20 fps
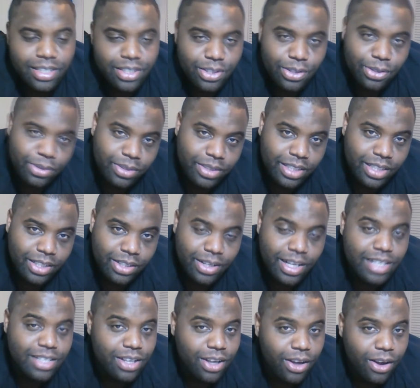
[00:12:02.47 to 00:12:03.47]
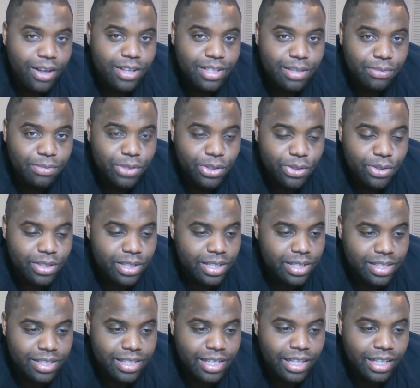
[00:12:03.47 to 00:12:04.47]
So, you know, that's awesome news.
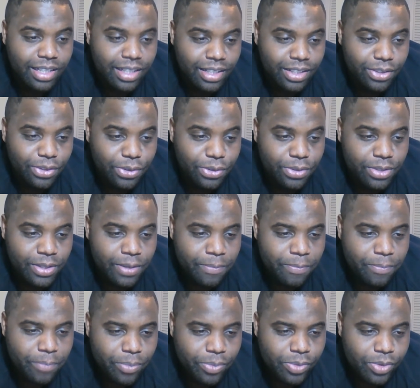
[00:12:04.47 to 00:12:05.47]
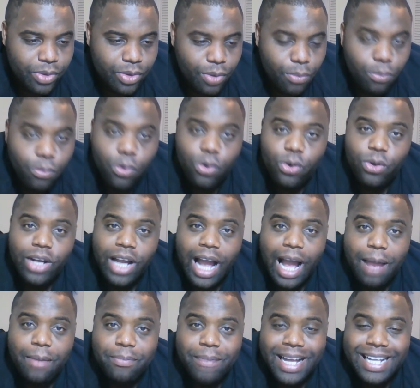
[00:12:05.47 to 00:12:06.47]
It's sickening news. Mortal
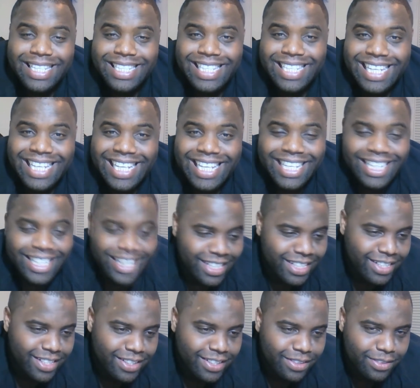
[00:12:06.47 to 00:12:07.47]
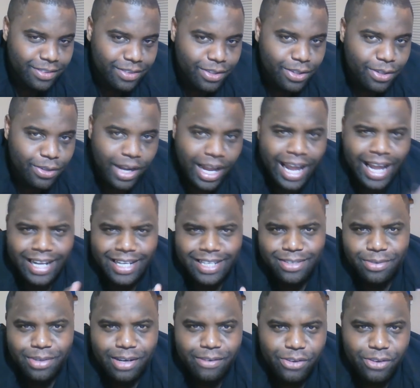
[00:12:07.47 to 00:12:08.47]
Kombat 10, or
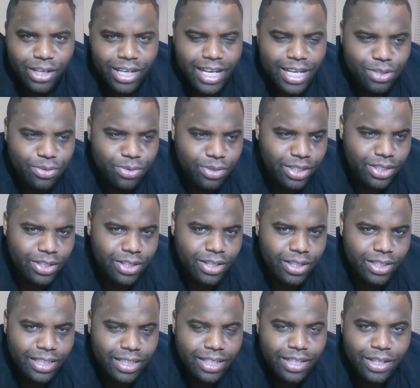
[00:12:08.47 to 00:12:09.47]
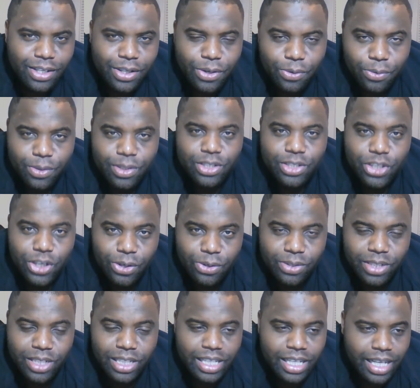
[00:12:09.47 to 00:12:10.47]
X, whatever you guys want to call it, was
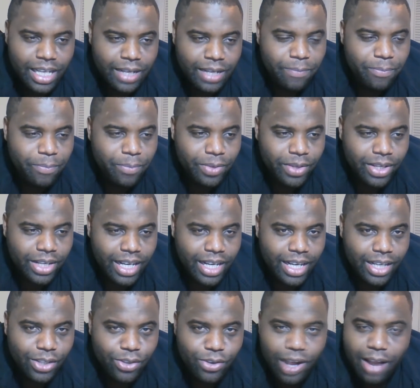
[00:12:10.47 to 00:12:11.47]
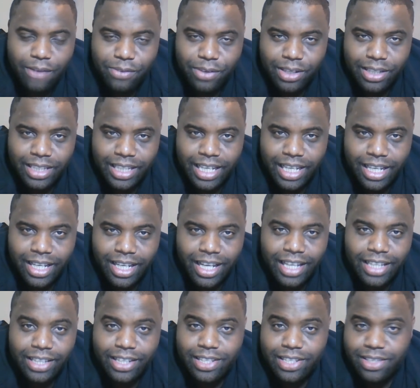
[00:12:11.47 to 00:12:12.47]
shown today. Uh, graphically,
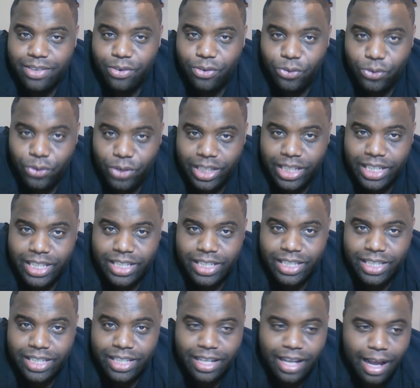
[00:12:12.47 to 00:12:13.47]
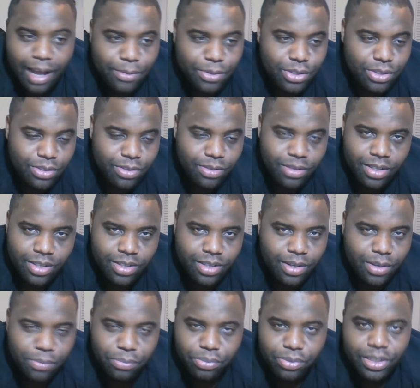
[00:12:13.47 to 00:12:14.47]
it looks really good. I was
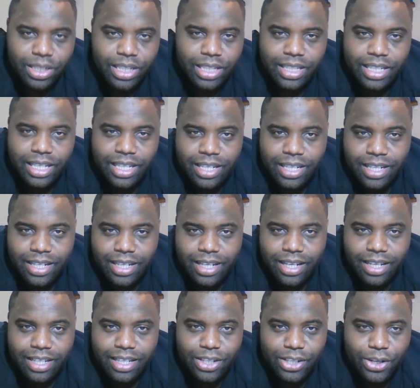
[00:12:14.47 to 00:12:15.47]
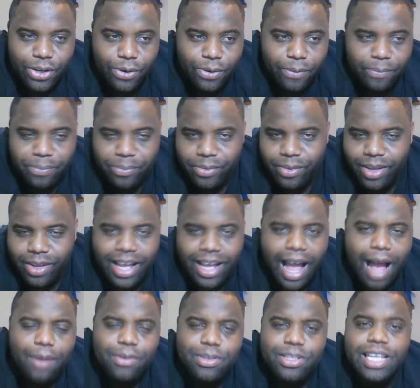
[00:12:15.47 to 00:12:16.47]
completely, uh, you know,
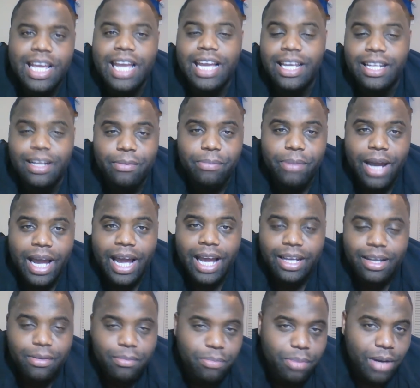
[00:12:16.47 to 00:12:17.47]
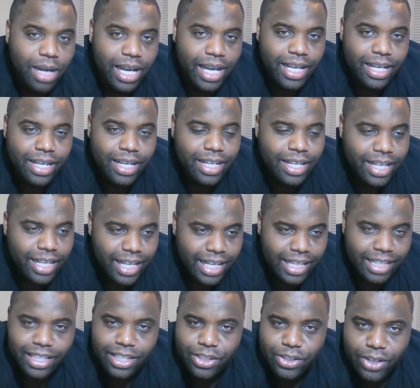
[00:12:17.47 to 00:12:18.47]
I was taken aback by it.
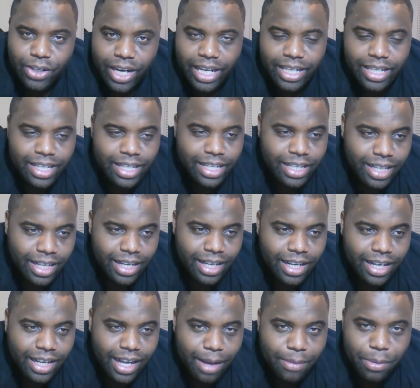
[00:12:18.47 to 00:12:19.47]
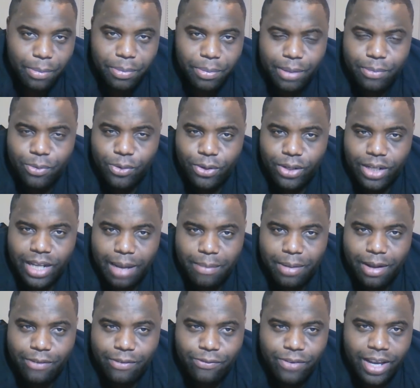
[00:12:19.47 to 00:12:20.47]
It looked great. Uh, I'm a big Mortal
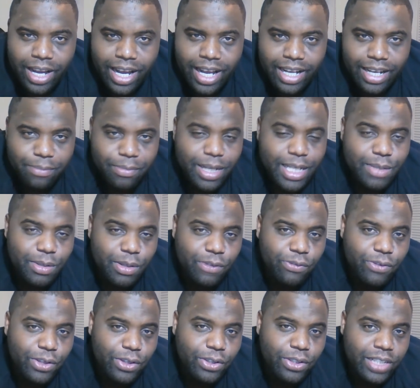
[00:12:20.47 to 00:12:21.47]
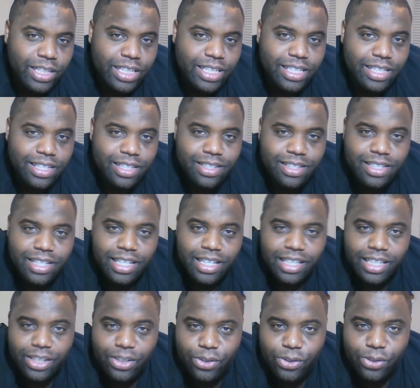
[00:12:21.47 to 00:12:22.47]
Kombat fan. It makes me feel good to
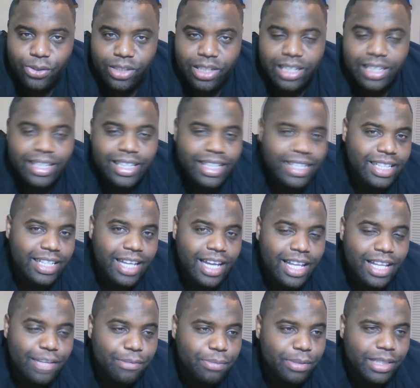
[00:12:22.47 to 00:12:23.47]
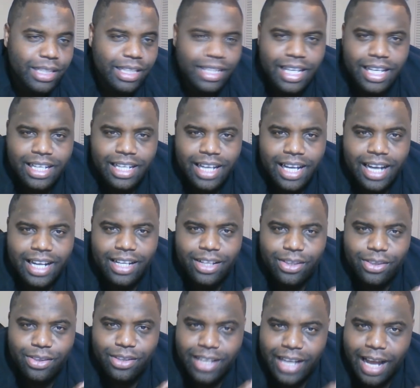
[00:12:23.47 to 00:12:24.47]
see the old click together. But the thing that kind
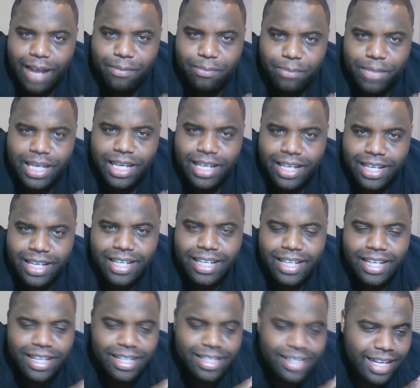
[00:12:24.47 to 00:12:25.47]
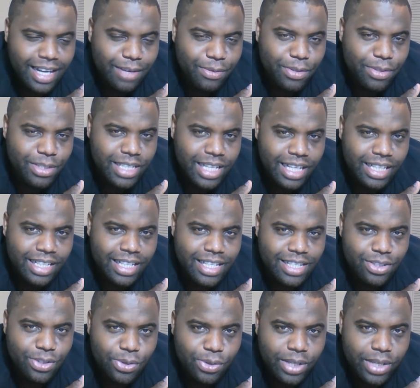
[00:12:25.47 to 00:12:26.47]
of got me excited was seeing
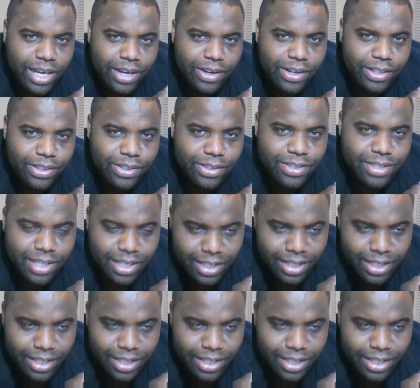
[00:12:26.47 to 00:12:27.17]
these new characters.